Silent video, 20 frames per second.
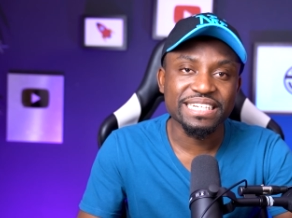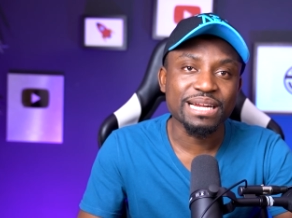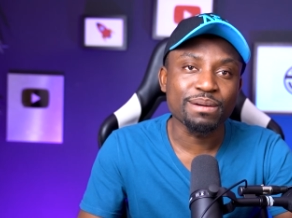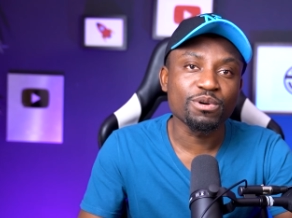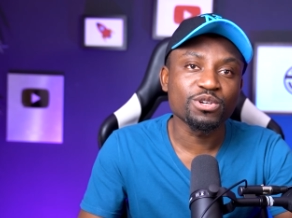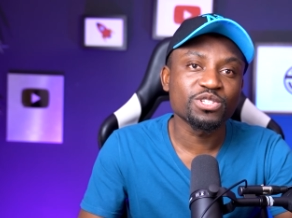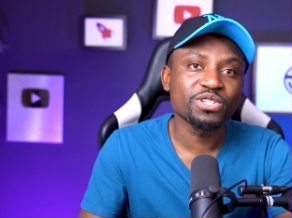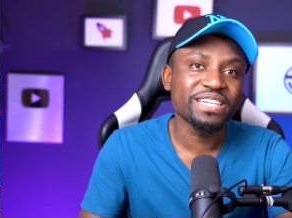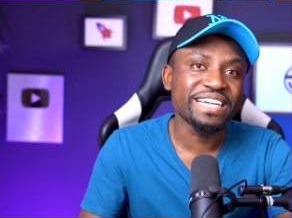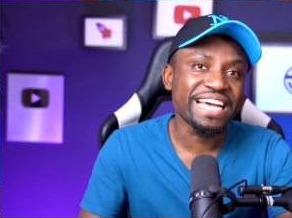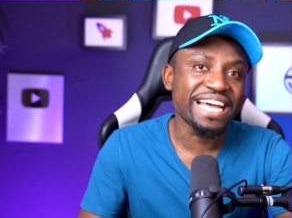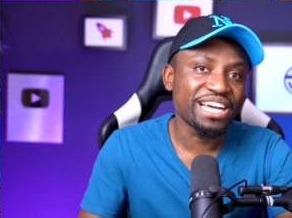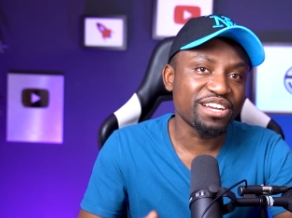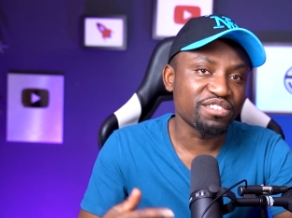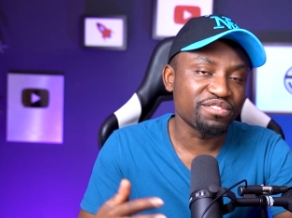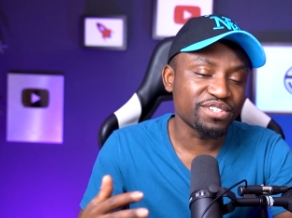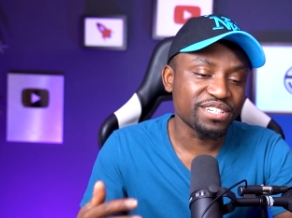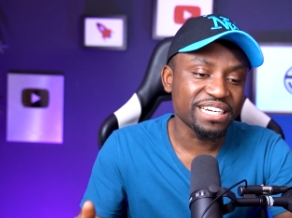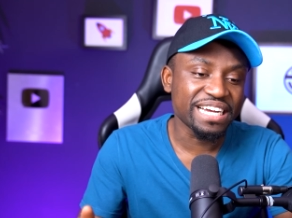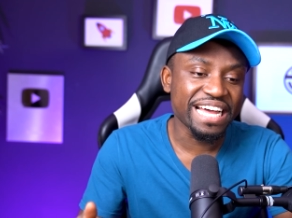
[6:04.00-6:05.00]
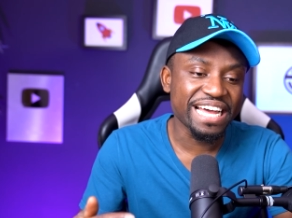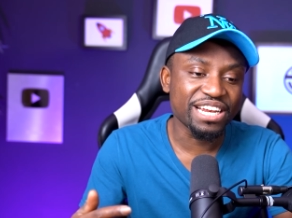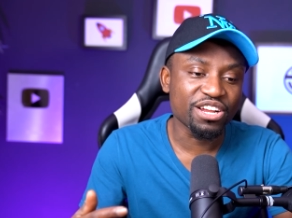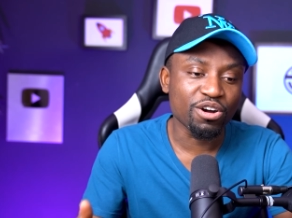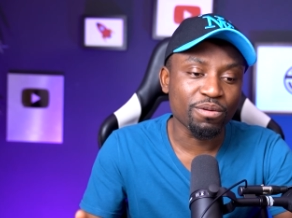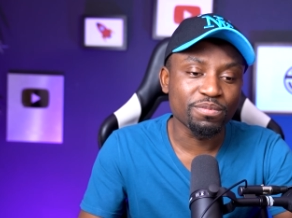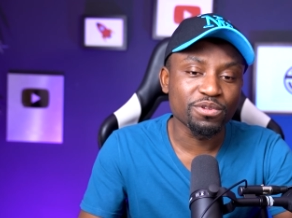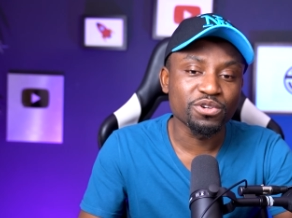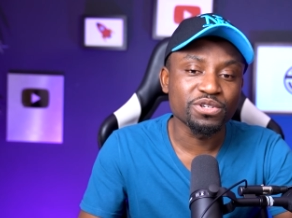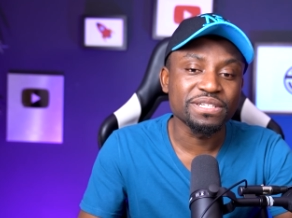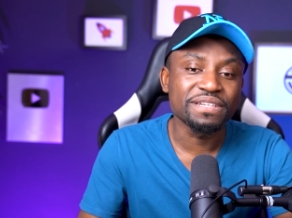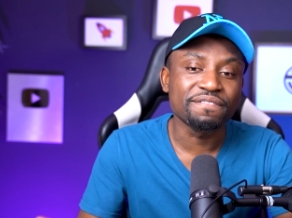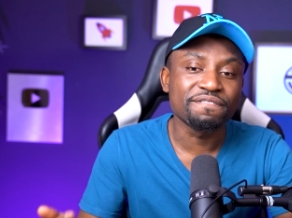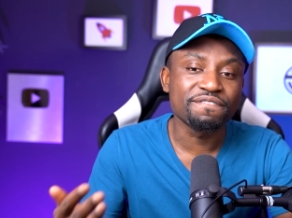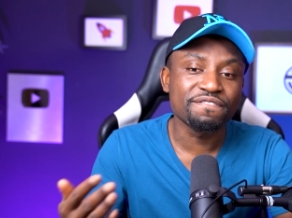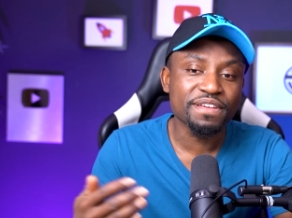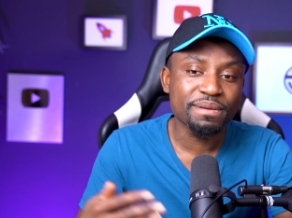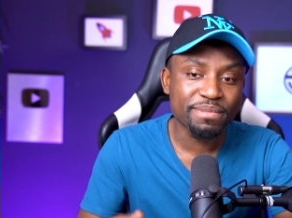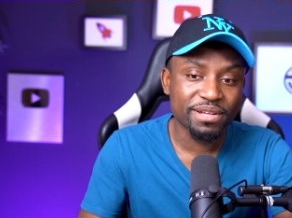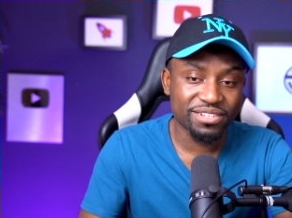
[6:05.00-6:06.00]
Then I'm also gonna head over and upload the
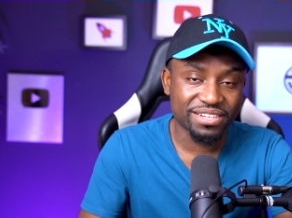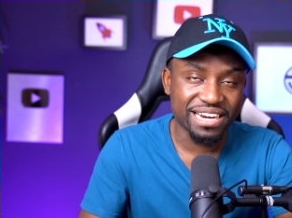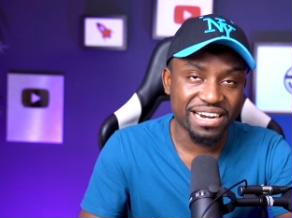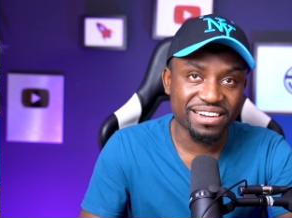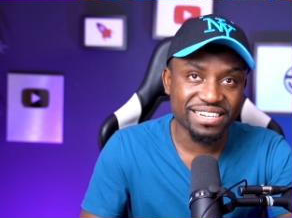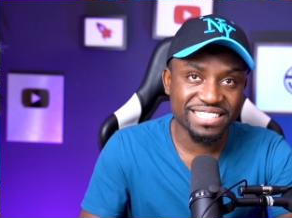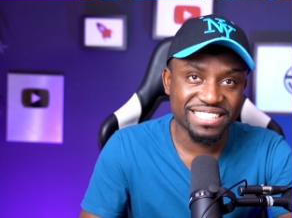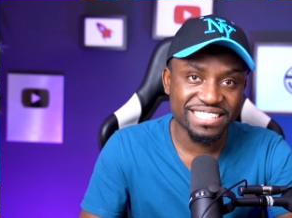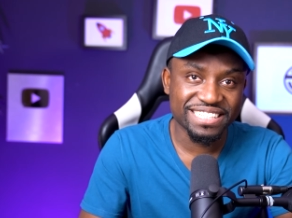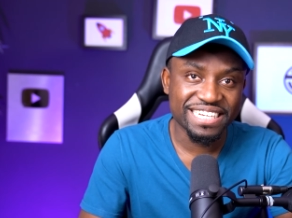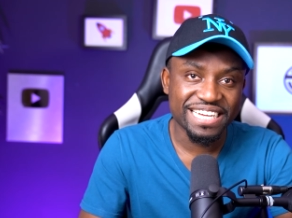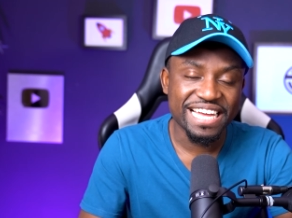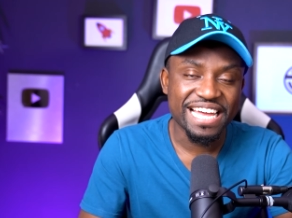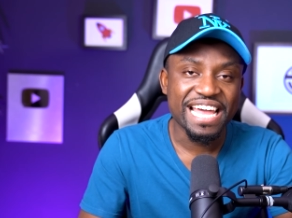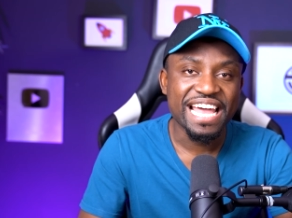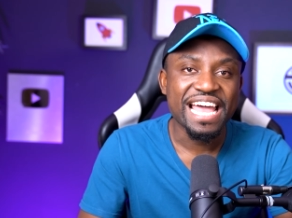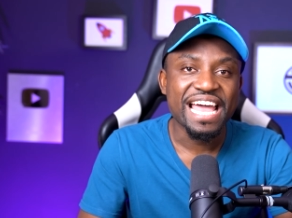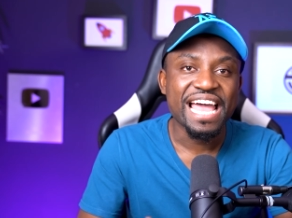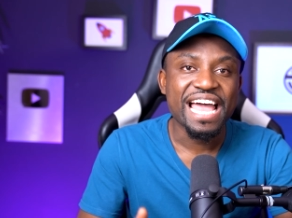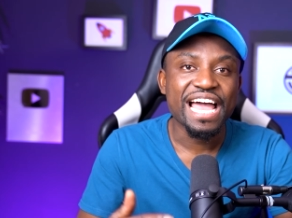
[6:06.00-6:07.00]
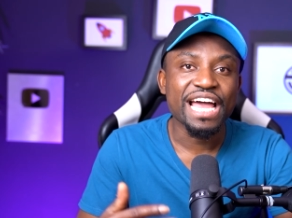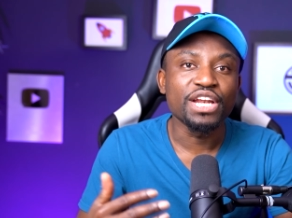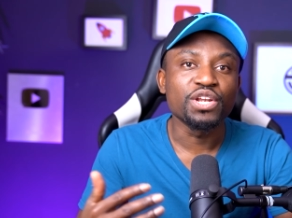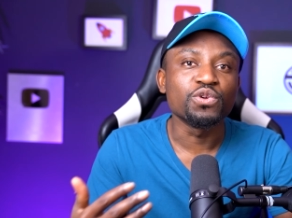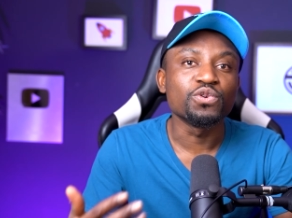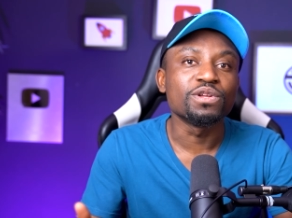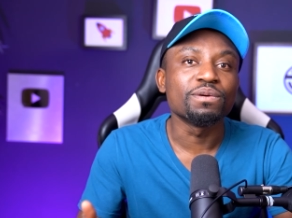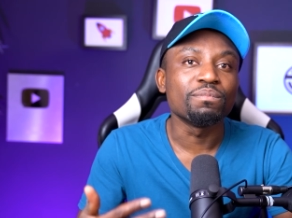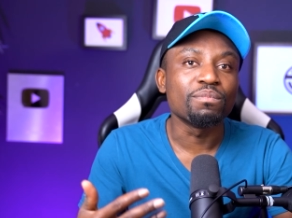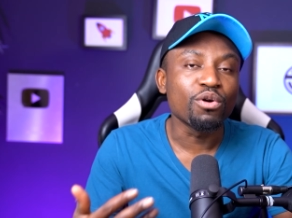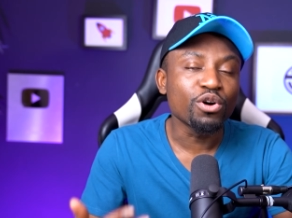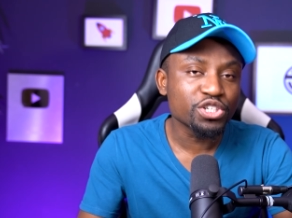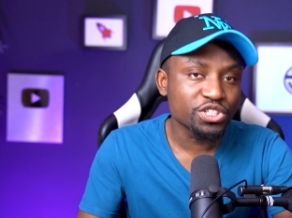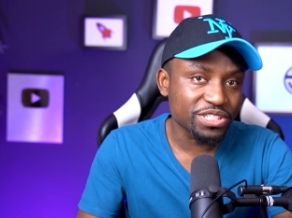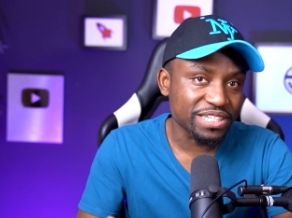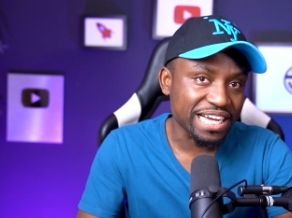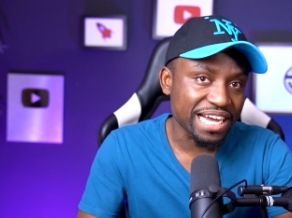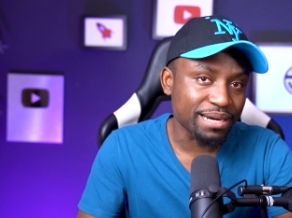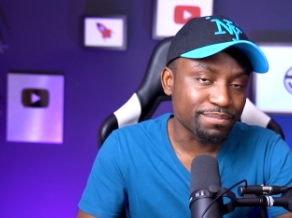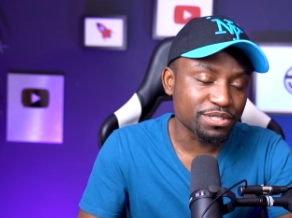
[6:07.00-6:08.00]
female character and do the
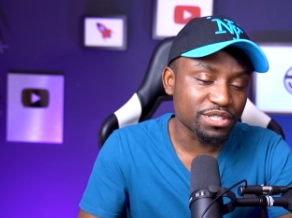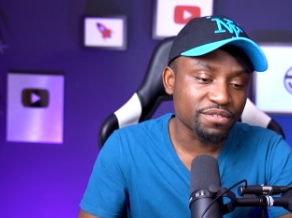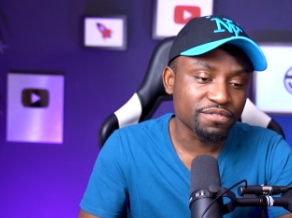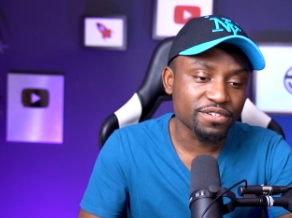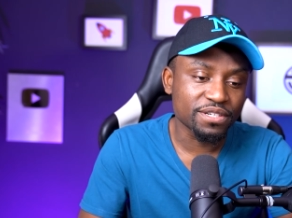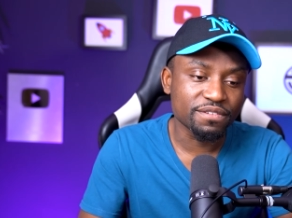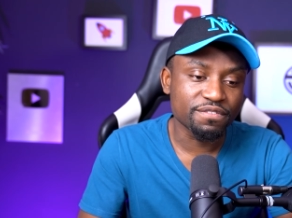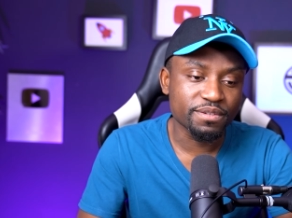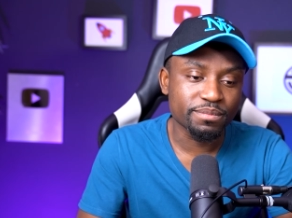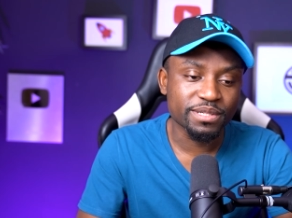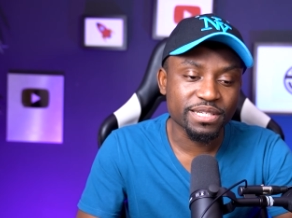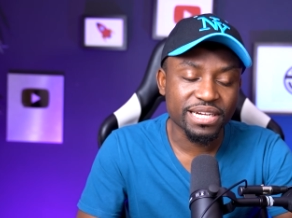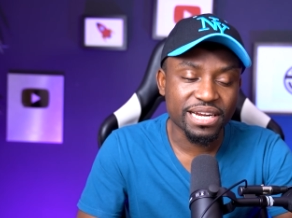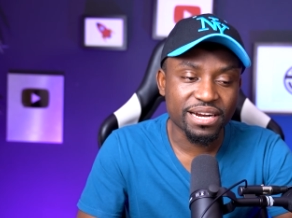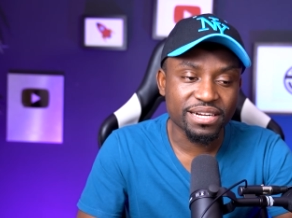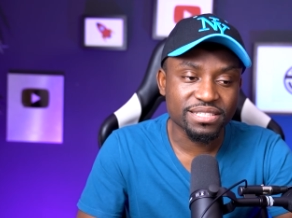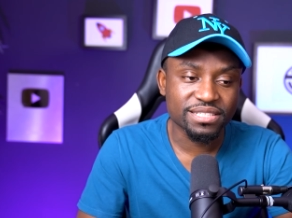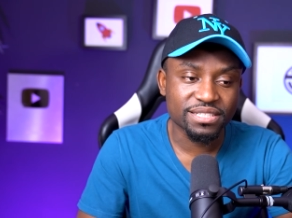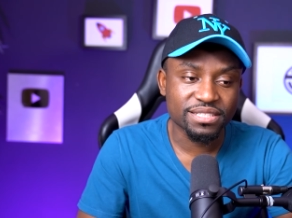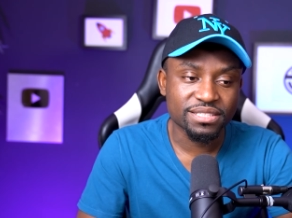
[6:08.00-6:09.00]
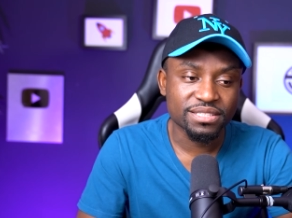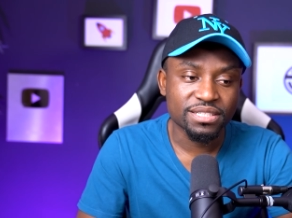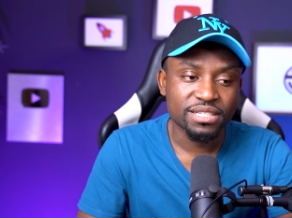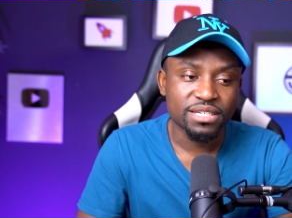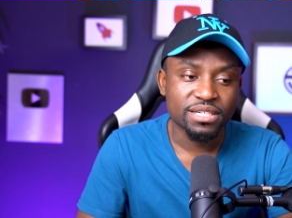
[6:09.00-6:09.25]
motion capture for the female character.